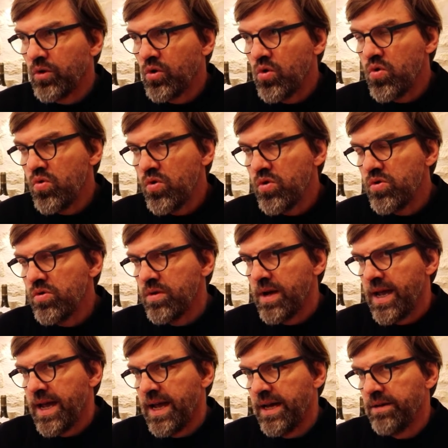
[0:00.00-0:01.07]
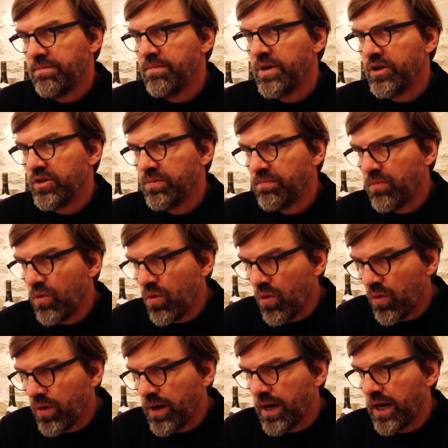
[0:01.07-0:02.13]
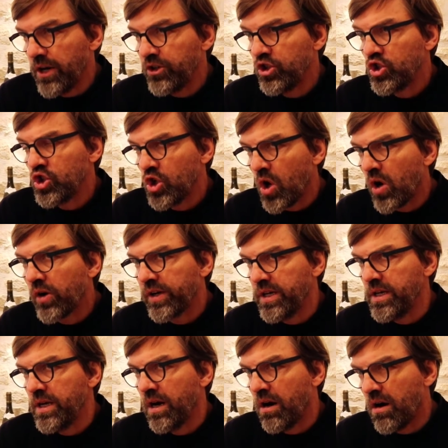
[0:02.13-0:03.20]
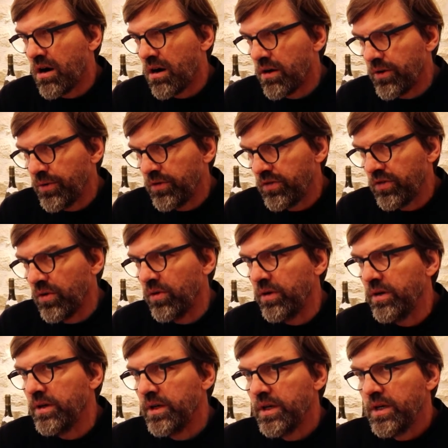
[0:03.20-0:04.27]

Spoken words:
cooler and much more chalky, harder soil